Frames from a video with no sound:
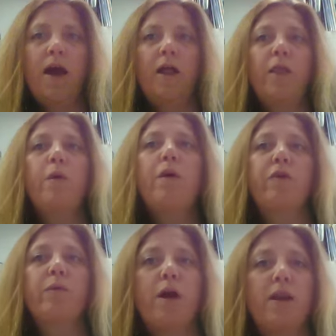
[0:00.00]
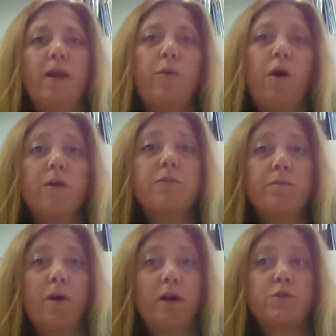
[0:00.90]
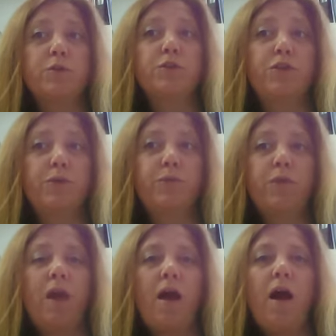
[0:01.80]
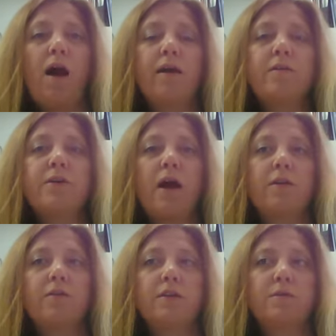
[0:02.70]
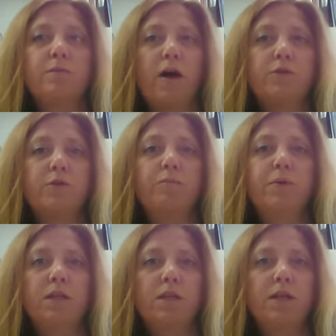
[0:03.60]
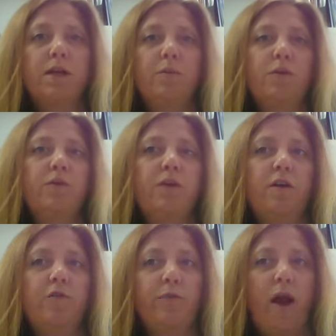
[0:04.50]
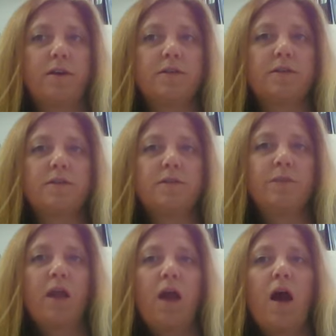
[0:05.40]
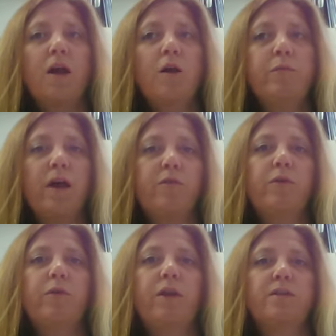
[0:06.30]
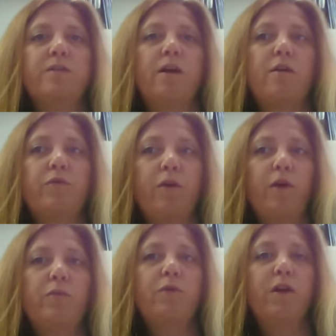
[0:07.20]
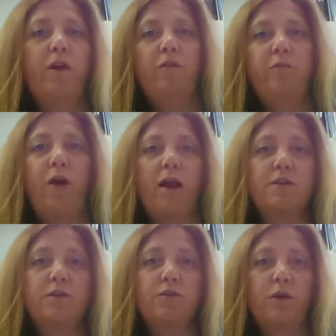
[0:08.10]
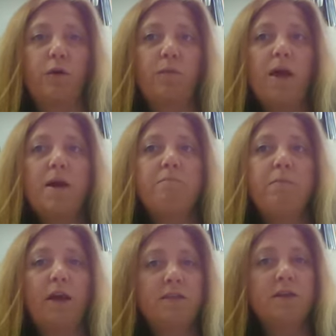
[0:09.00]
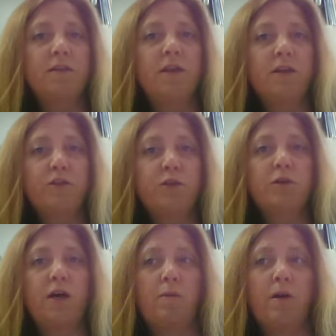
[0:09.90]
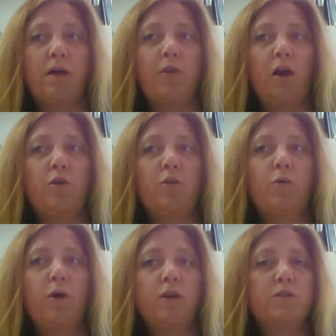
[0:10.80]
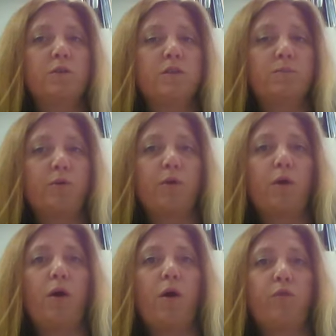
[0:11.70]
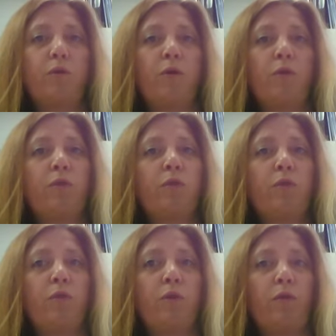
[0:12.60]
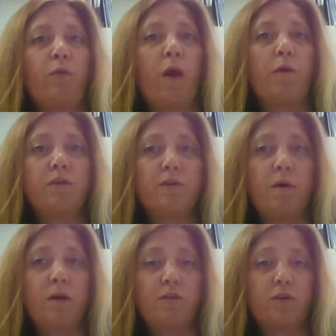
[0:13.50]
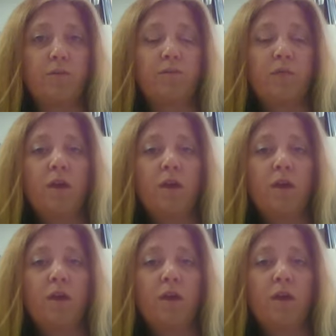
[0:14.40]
Hello everyone and welcome to Module 2. I have titled this module, Building a Community of Practice. I hope that everyone has signed up for a Community of Practice group based on the issue or topic that you want to explore over or throughout this semester.